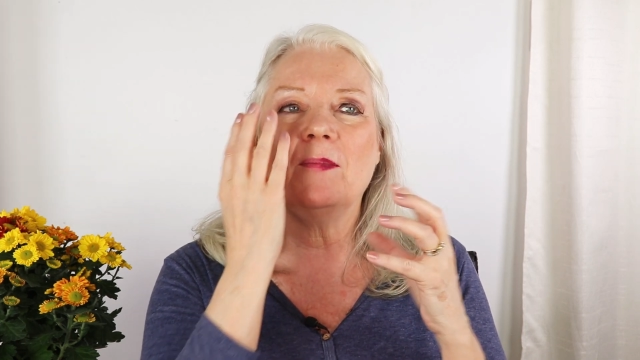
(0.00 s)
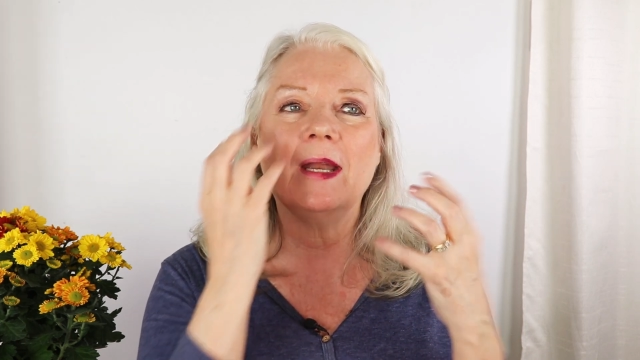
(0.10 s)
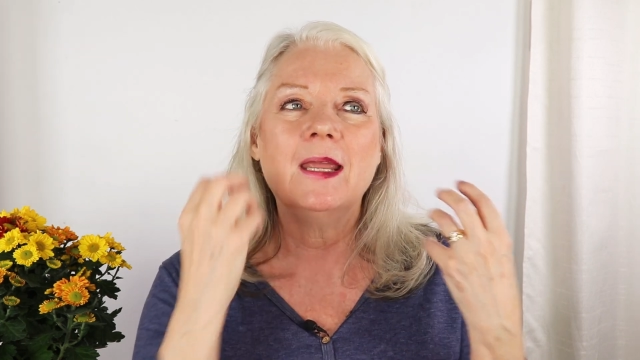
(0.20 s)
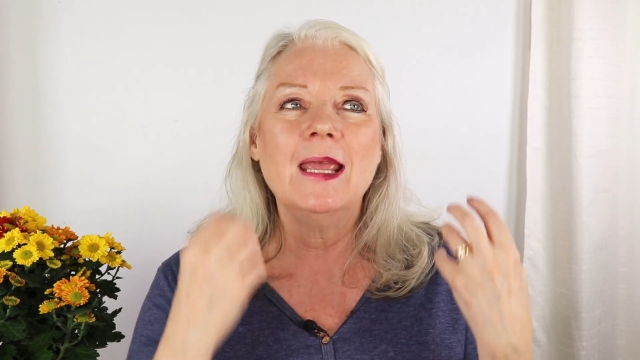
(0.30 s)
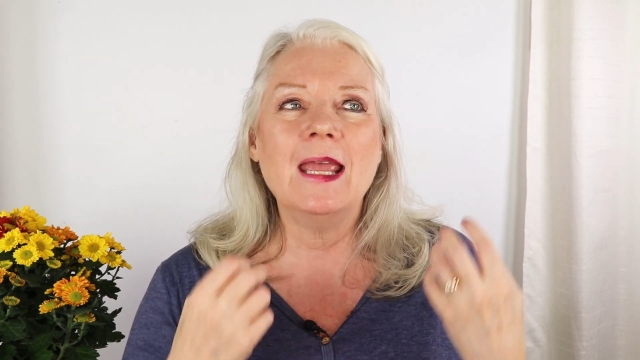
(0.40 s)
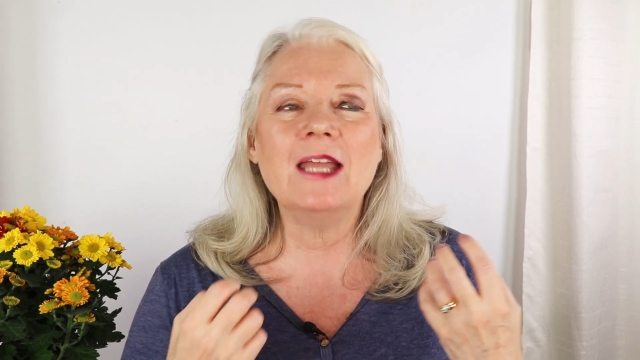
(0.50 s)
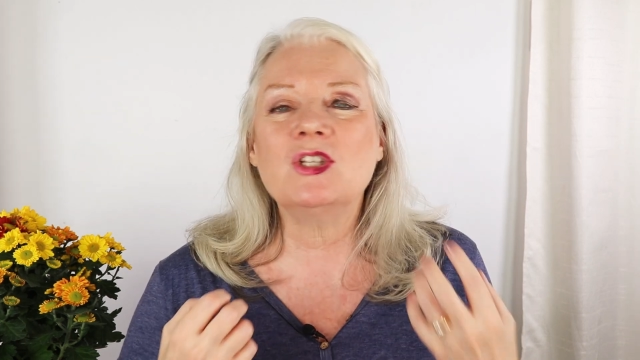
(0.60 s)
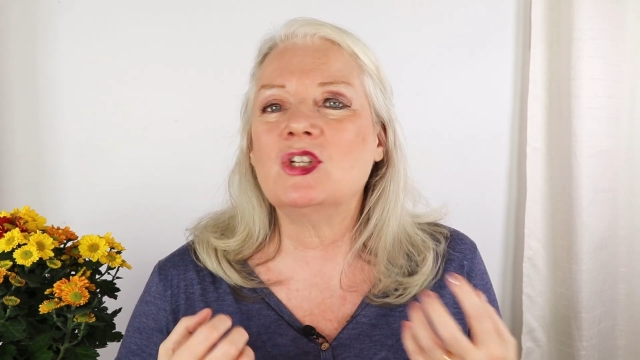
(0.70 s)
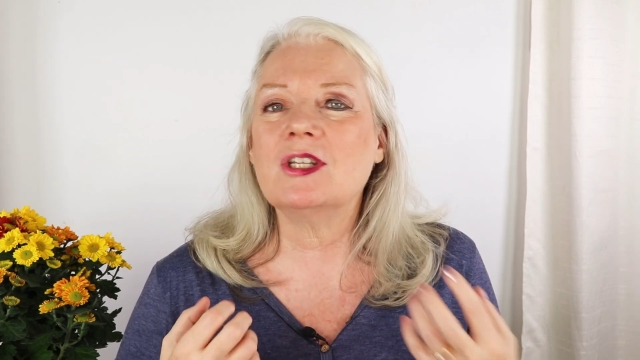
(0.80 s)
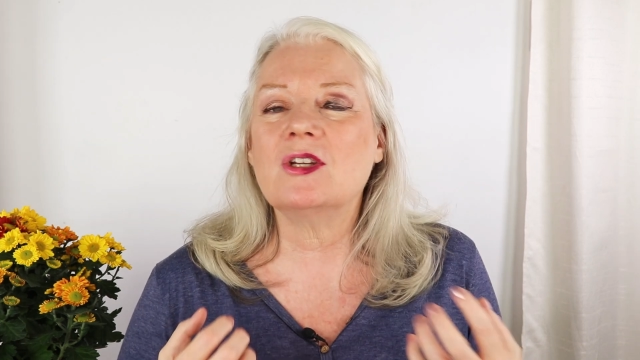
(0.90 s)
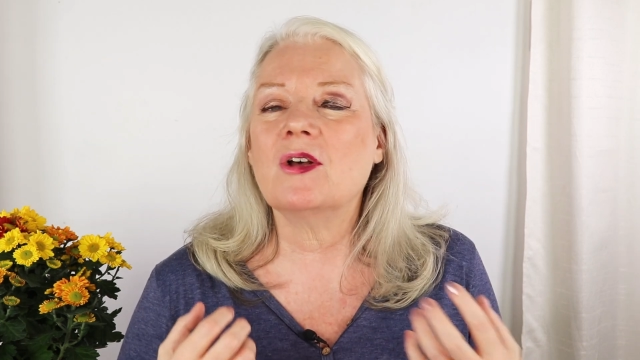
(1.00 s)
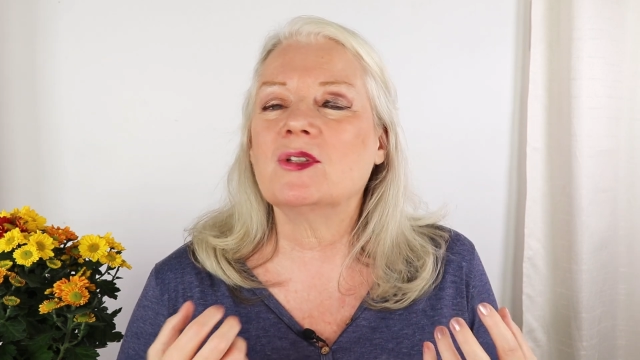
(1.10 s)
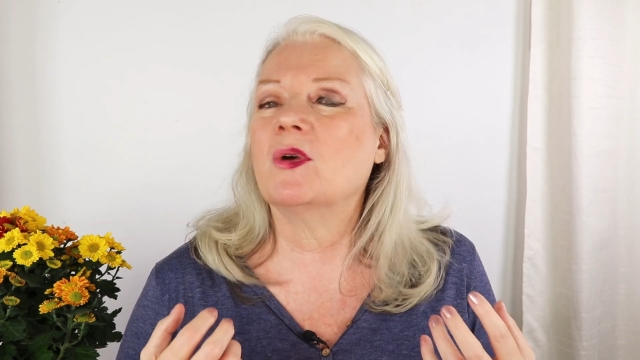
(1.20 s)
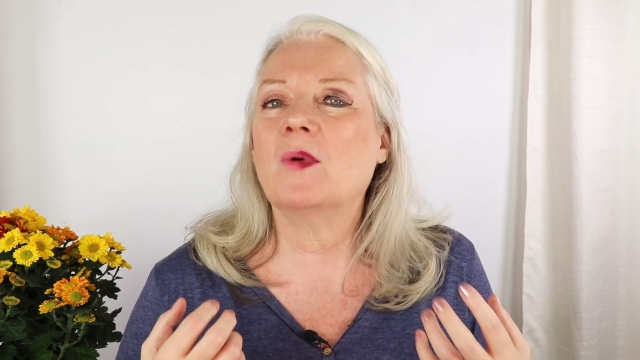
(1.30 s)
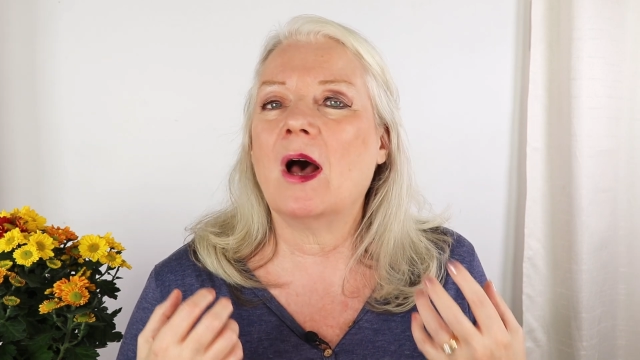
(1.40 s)
but it's just
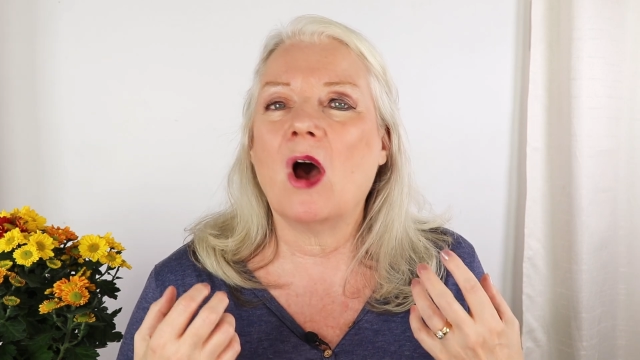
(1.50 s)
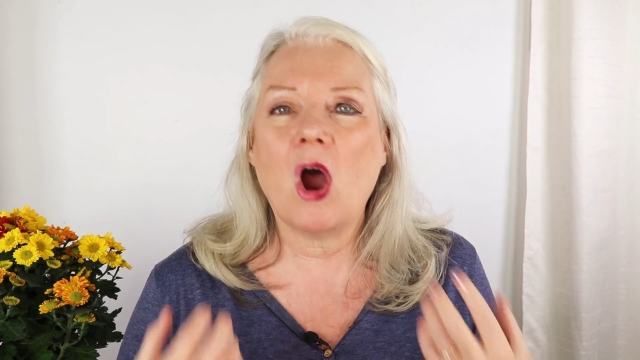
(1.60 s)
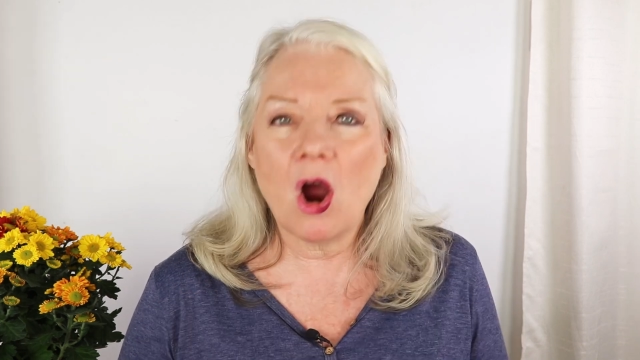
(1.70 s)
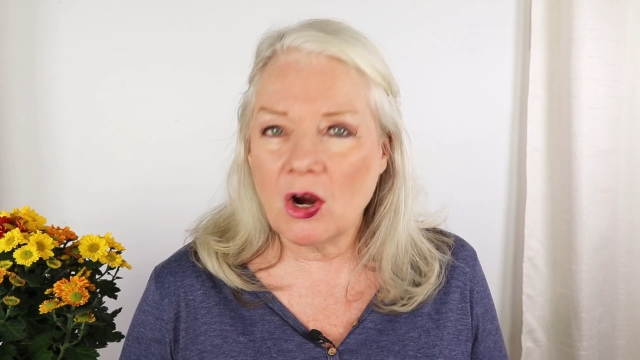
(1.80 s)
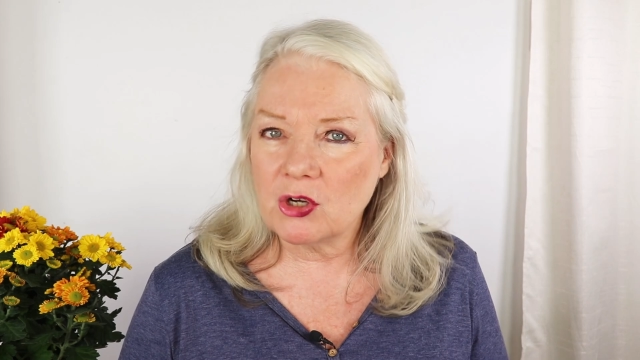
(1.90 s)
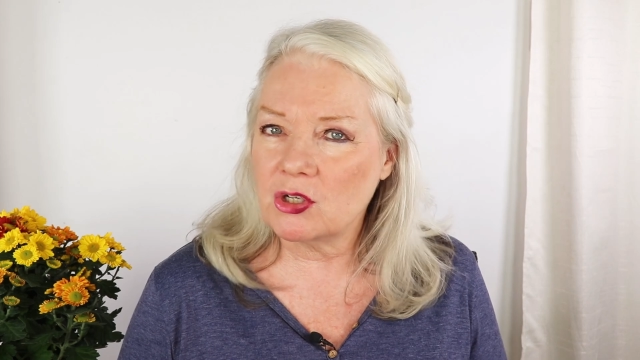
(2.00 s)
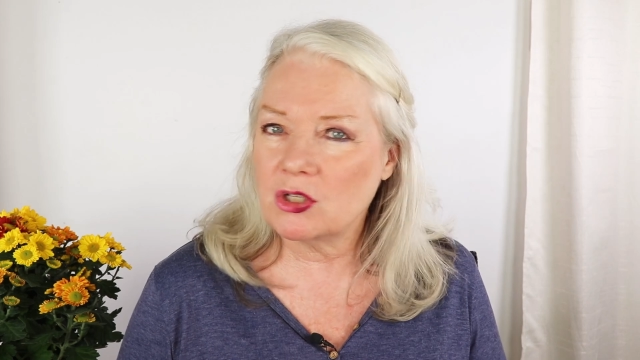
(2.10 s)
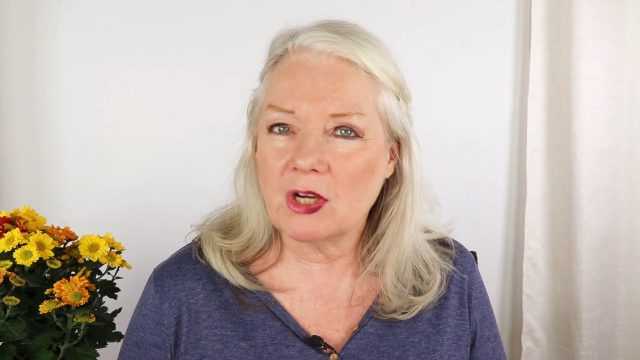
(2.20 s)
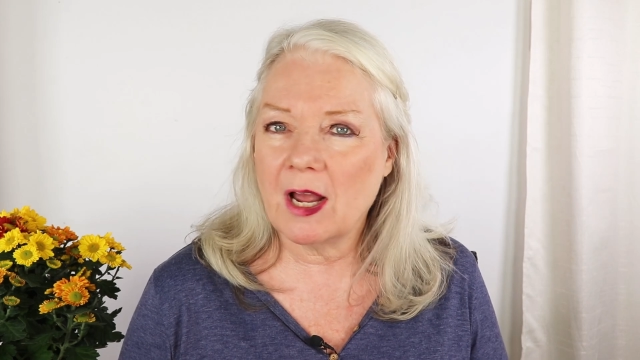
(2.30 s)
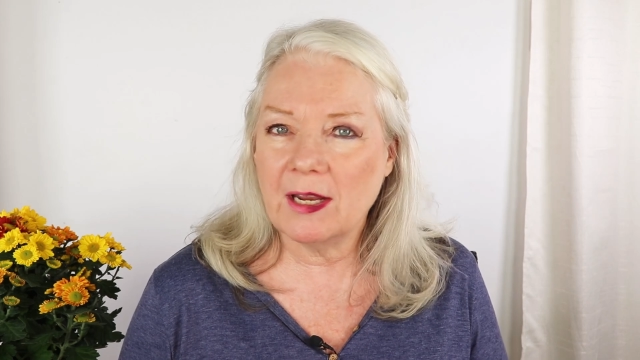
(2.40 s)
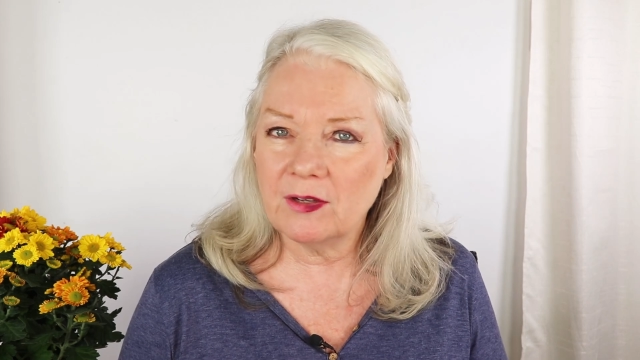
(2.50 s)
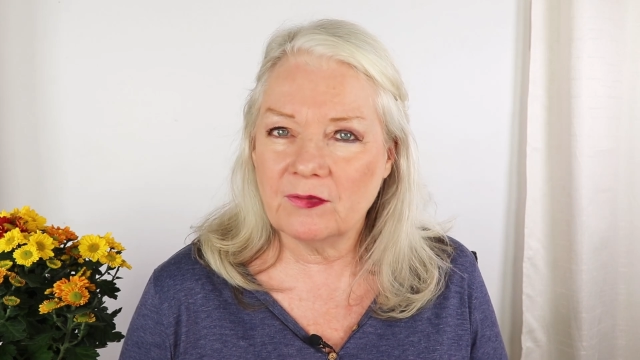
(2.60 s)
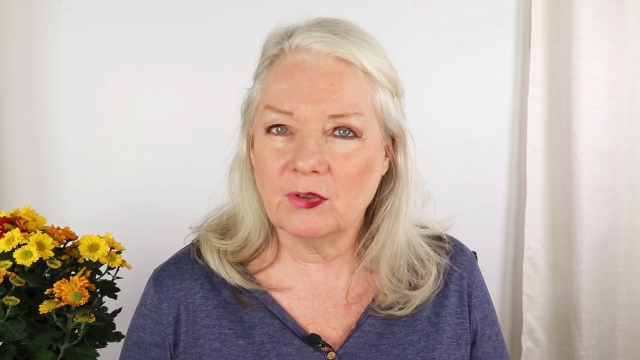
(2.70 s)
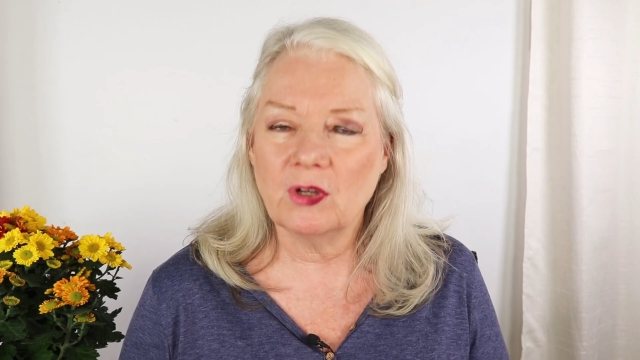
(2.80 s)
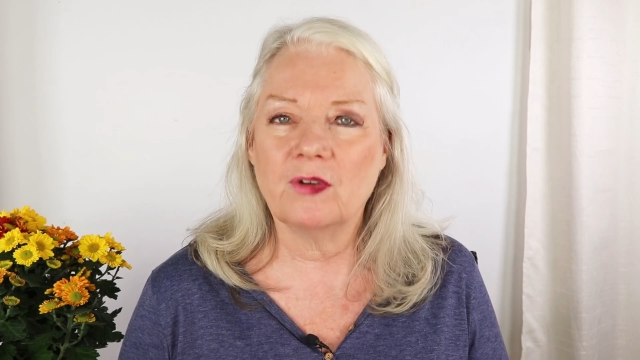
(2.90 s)
also a harsh kind
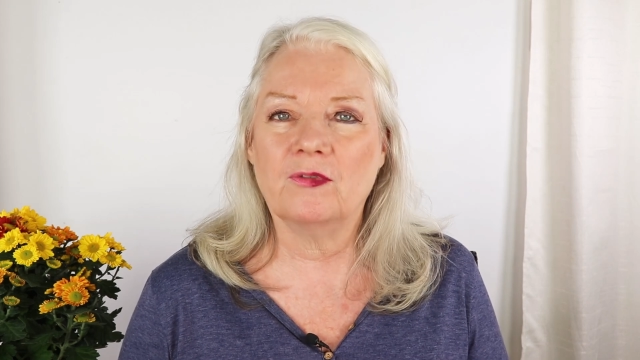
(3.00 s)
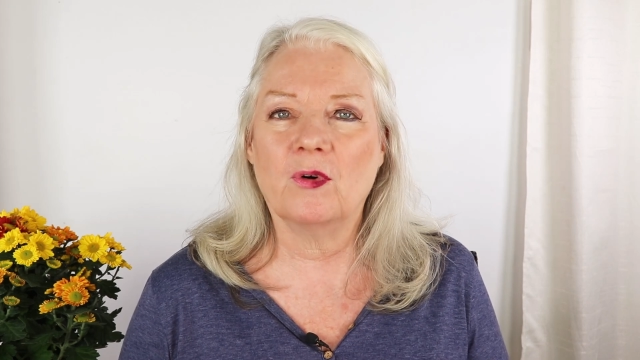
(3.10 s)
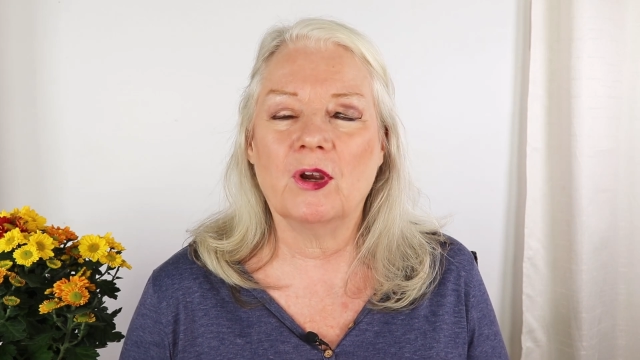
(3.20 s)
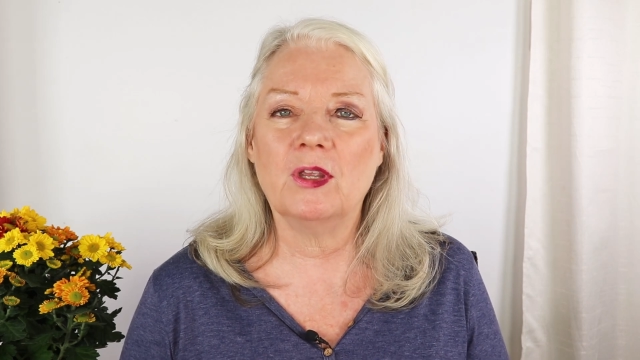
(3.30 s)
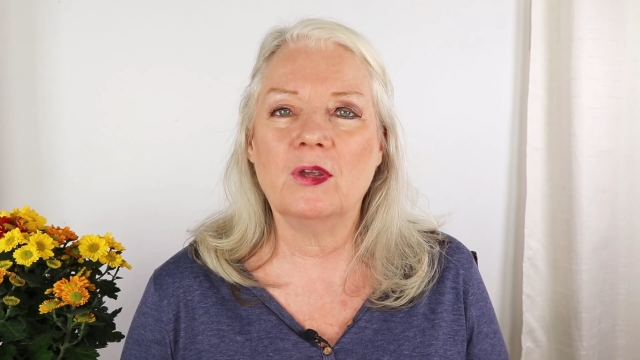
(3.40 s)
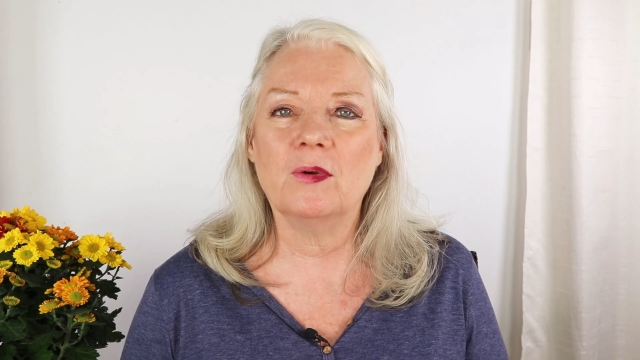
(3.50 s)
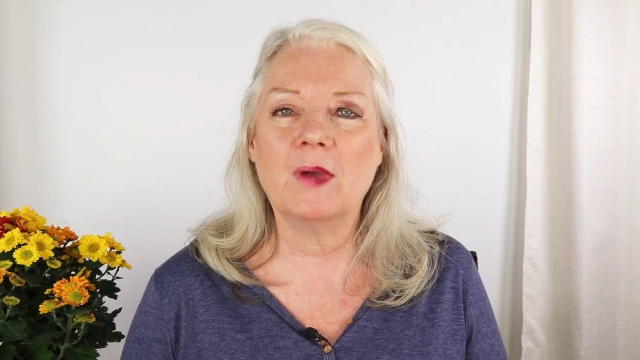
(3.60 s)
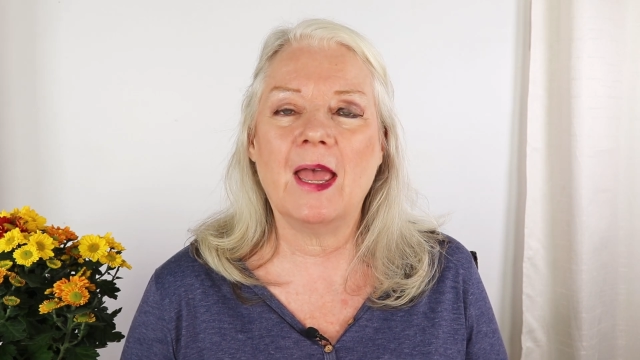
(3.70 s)
of look for you.